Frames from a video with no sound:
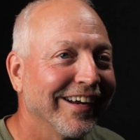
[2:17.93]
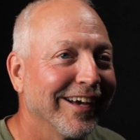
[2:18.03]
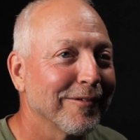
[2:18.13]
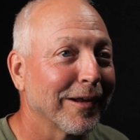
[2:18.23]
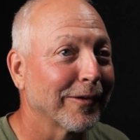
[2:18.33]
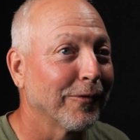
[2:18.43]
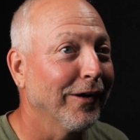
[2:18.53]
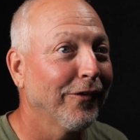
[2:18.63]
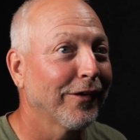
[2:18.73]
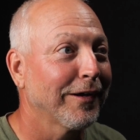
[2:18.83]
And I'm like,
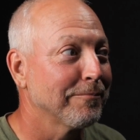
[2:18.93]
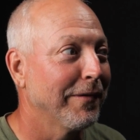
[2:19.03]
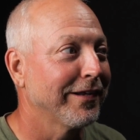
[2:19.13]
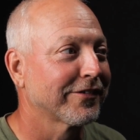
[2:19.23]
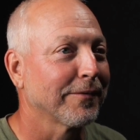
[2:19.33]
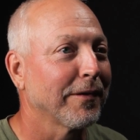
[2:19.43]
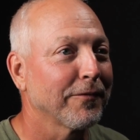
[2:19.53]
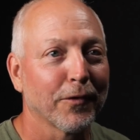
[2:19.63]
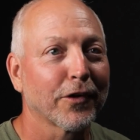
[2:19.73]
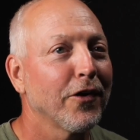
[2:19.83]
well, I've made some right.
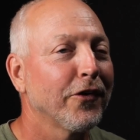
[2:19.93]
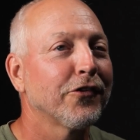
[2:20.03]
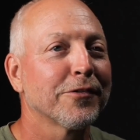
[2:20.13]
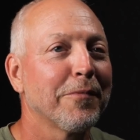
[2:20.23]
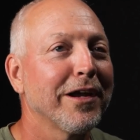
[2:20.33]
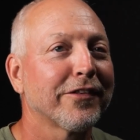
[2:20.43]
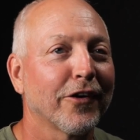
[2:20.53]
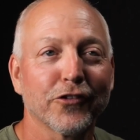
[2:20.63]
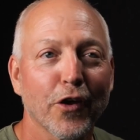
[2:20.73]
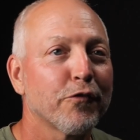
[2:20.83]
Well, go do some right
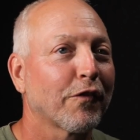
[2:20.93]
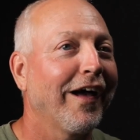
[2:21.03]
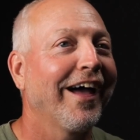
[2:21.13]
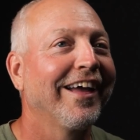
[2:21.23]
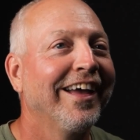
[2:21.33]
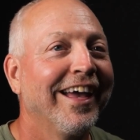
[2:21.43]
turns. Go fly.